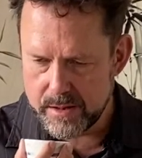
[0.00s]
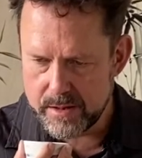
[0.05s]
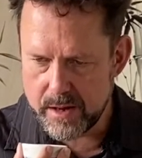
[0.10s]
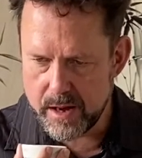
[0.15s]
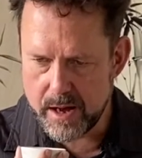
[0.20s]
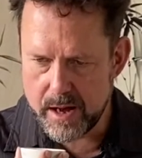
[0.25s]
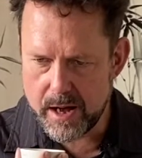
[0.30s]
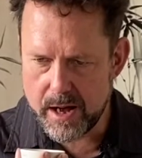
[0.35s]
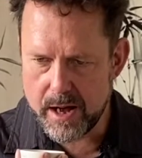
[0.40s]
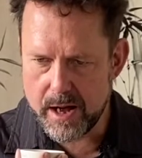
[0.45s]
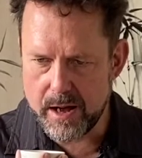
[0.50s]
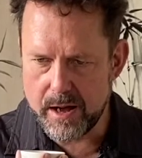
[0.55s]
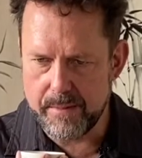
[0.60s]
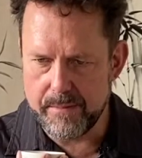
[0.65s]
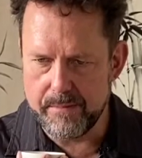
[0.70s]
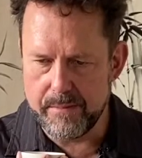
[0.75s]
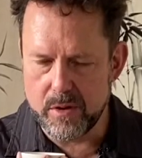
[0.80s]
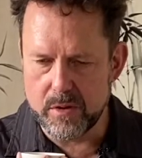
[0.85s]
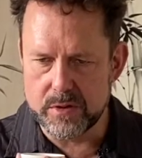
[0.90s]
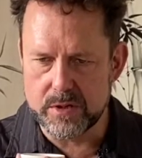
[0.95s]

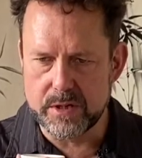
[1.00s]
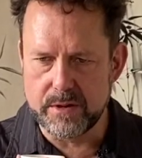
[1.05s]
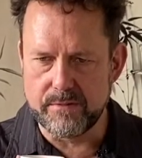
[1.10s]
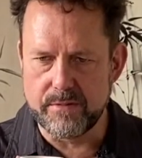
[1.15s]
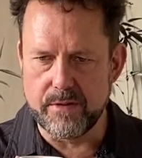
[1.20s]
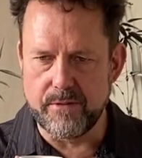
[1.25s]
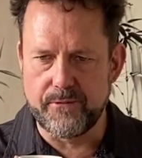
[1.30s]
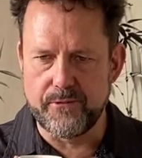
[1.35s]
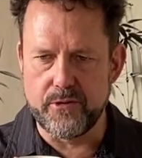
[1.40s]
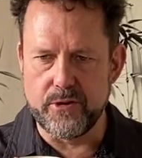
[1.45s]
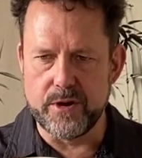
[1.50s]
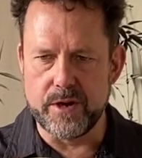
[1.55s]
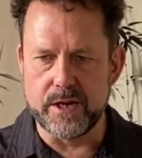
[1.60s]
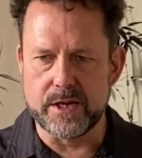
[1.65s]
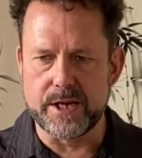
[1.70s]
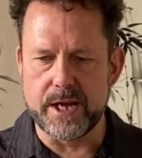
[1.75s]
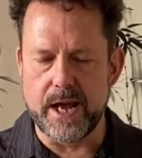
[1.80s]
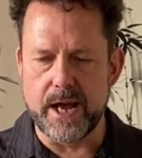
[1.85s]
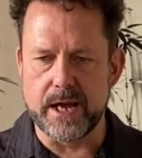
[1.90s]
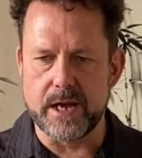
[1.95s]
Most of the fruity
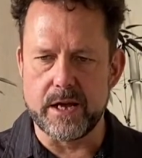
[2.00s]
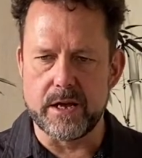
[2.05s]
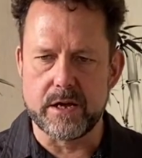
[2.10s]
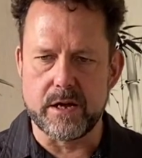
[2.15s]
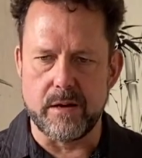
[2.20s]
tangy